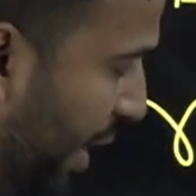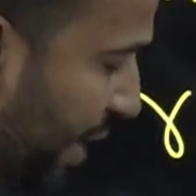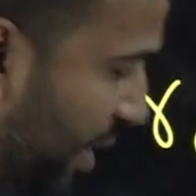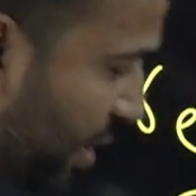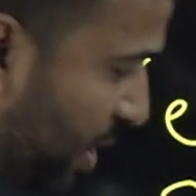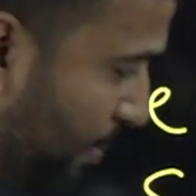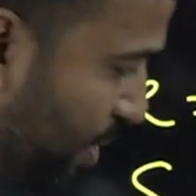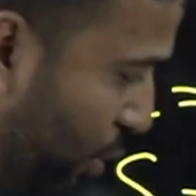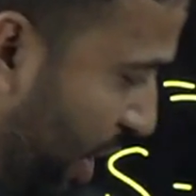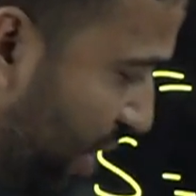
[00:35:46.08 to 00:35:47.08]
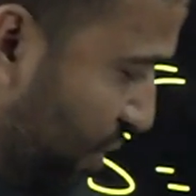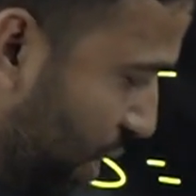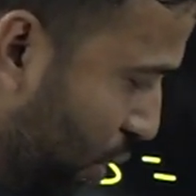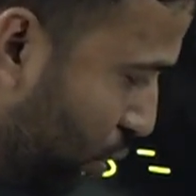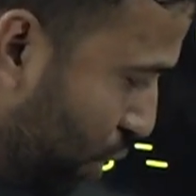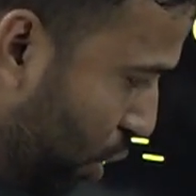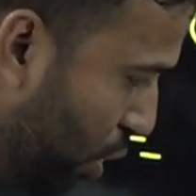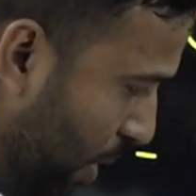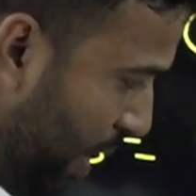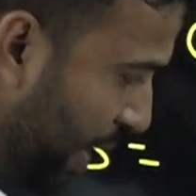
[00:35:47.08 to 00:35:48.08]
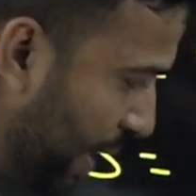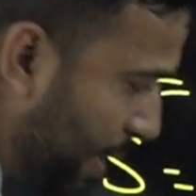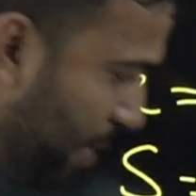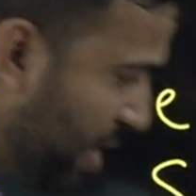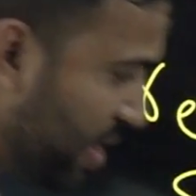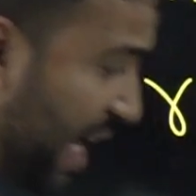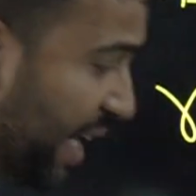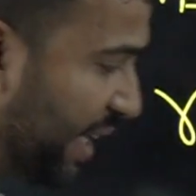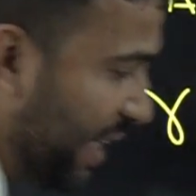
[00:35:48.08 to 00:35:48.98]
and this comes out as 0, 0. It means that